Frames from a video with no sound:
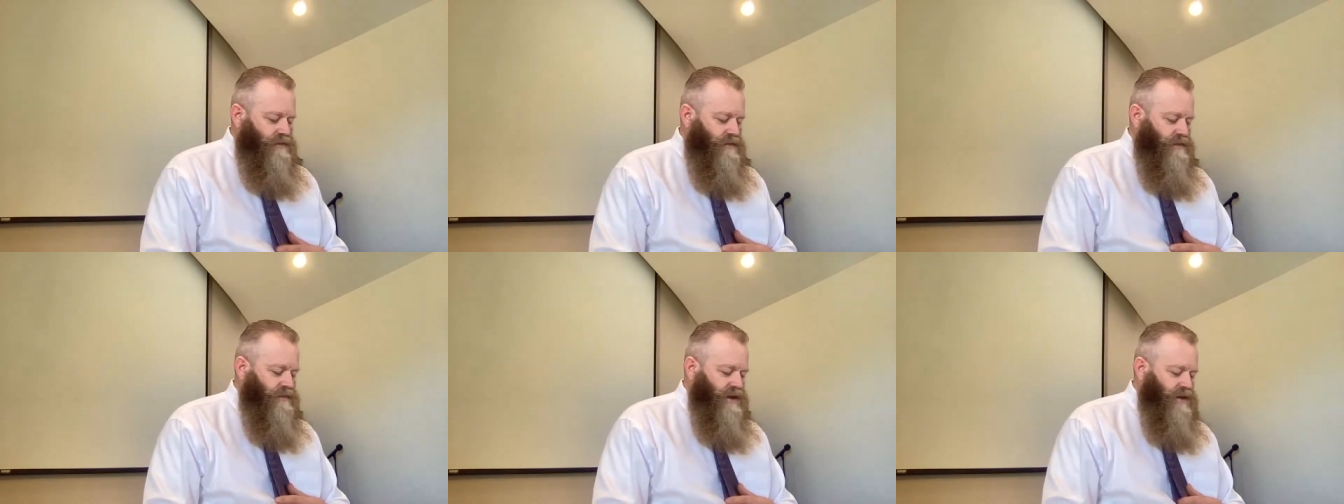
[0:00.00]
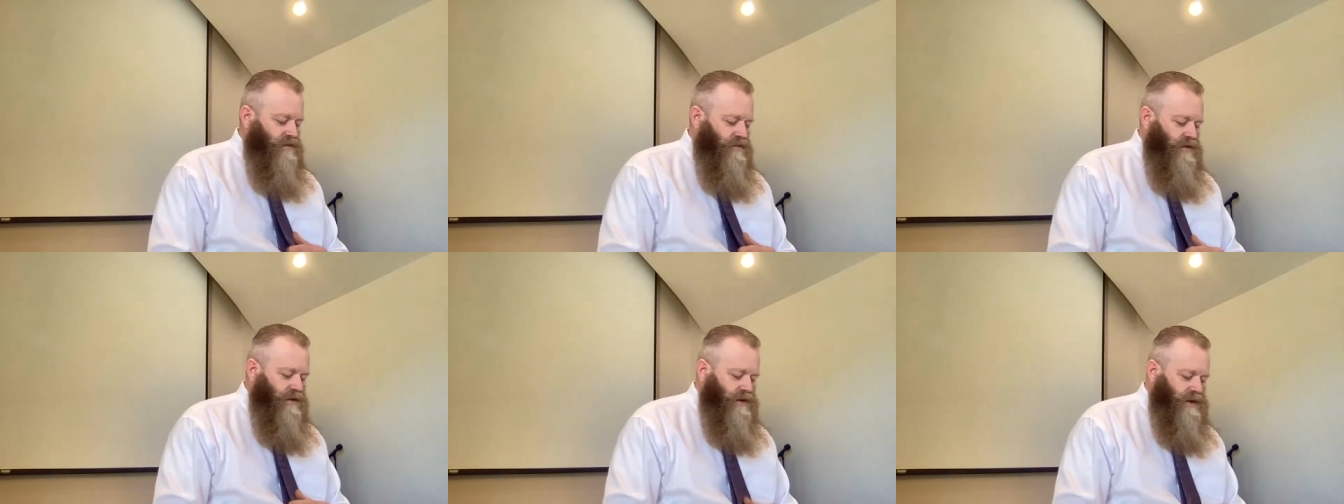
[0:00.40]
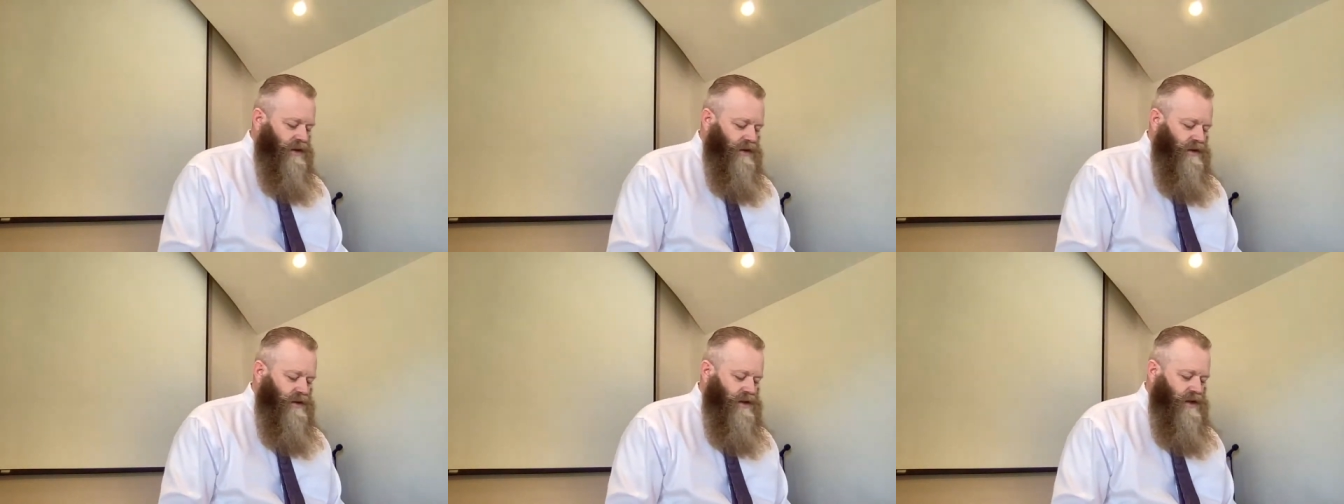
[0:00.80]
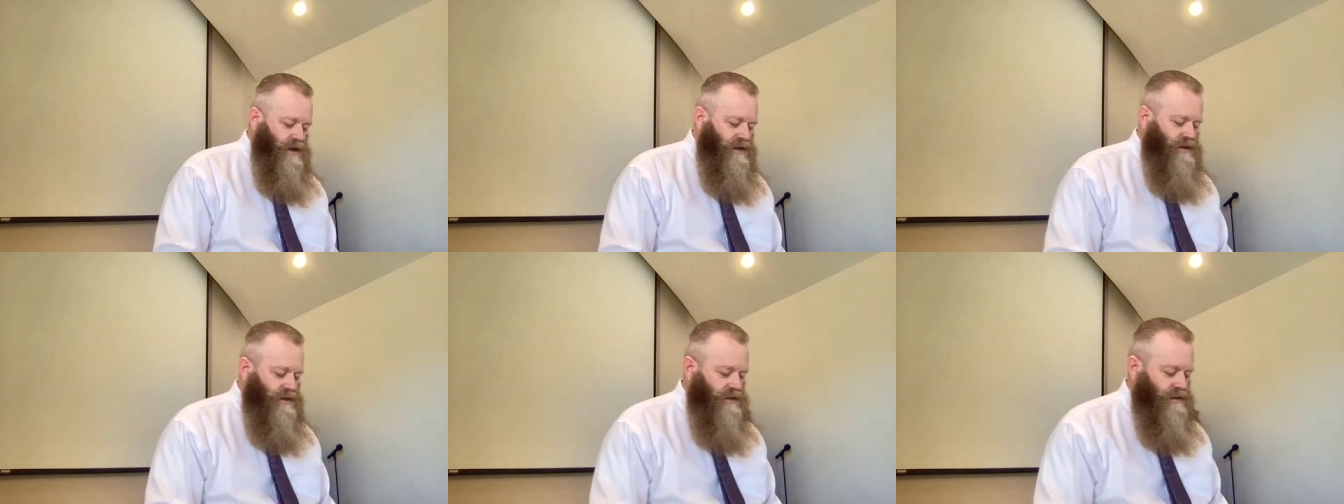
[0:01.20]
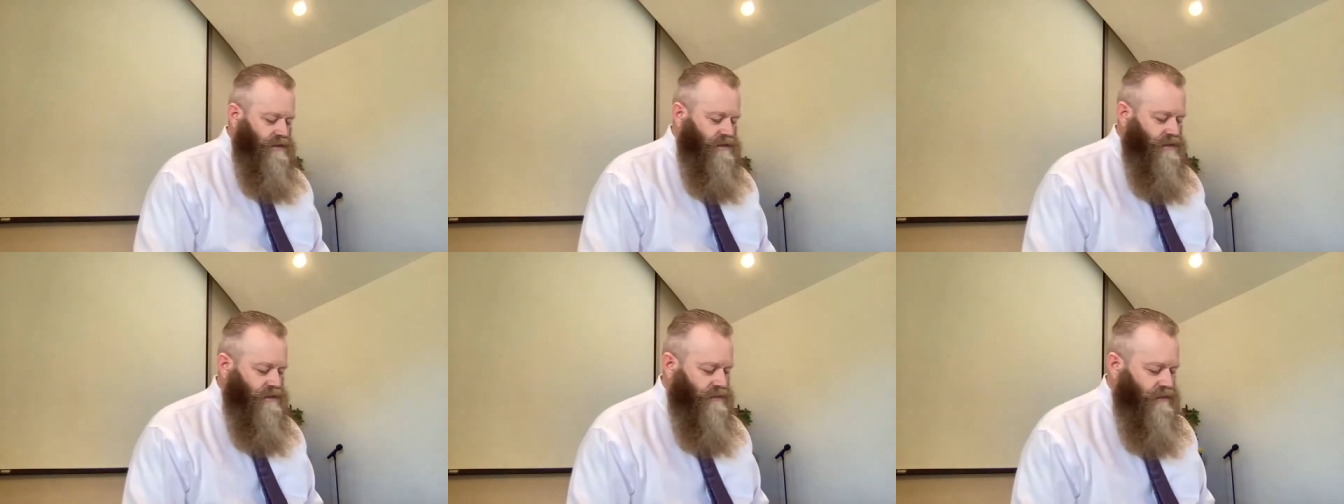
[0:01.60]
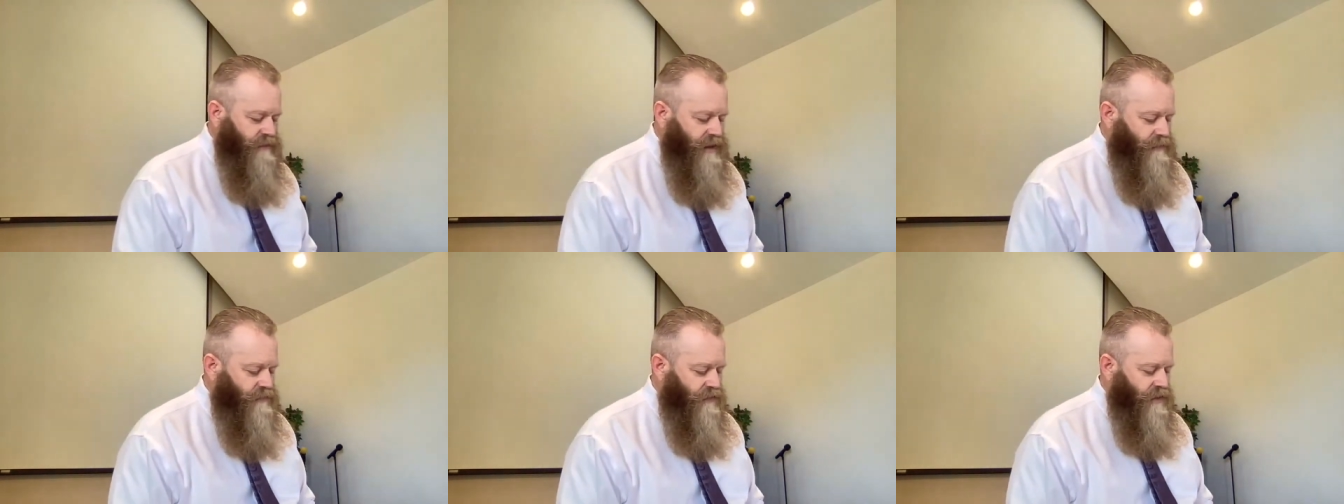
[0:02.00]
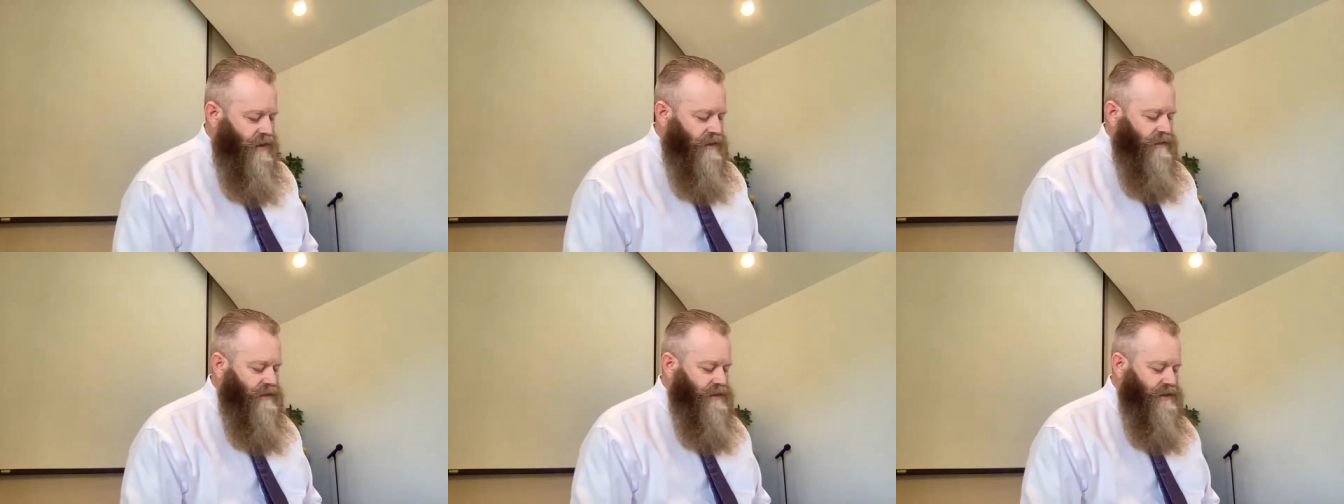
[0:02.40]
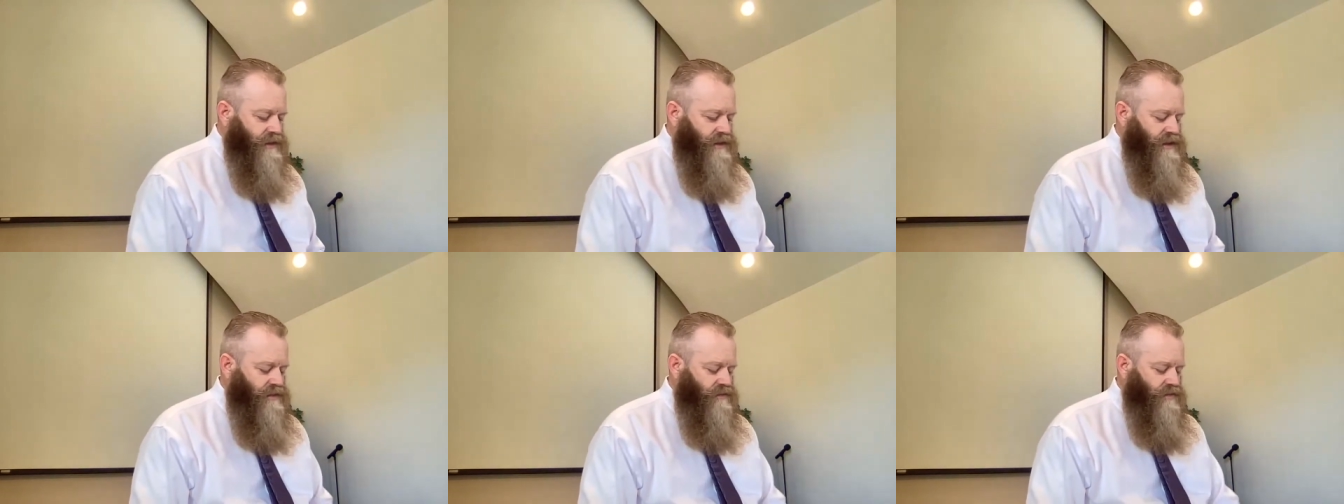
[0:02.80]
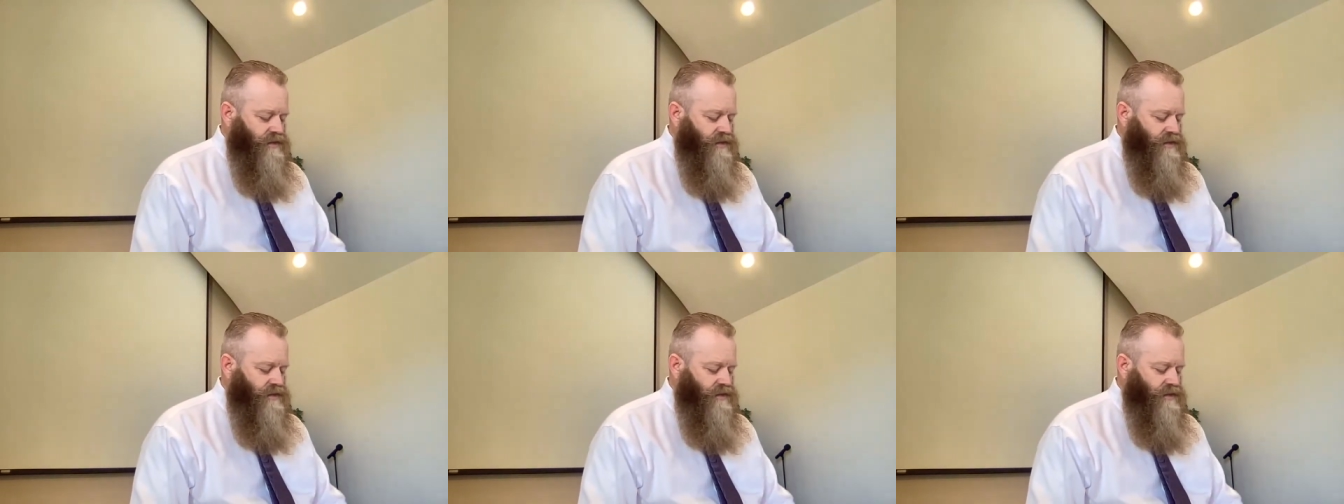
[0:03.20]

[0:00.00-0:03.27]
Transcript: we make work in that, we make progress in that